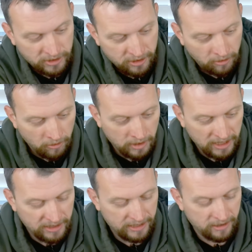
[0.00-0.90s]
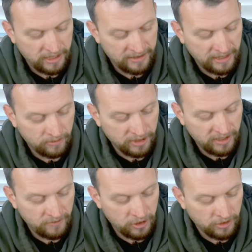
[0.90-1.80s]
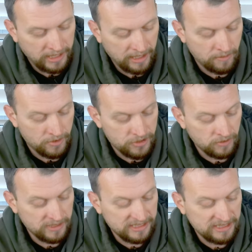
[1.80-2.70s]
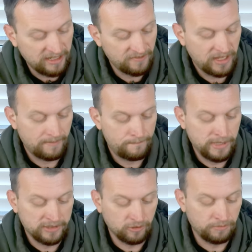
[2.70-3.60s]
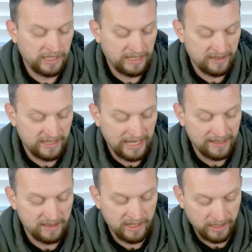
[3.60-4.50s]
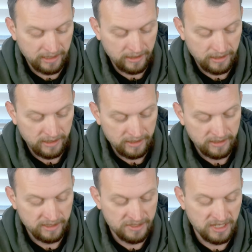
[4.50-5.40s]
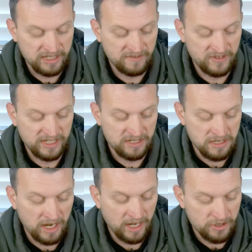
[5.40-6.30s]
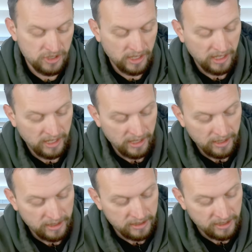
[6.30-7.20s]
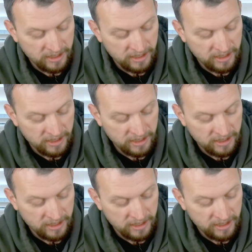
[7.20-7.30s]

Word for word: would go around here and that would give you your camera. So instead of that bezel being that thick, the size of this notch, the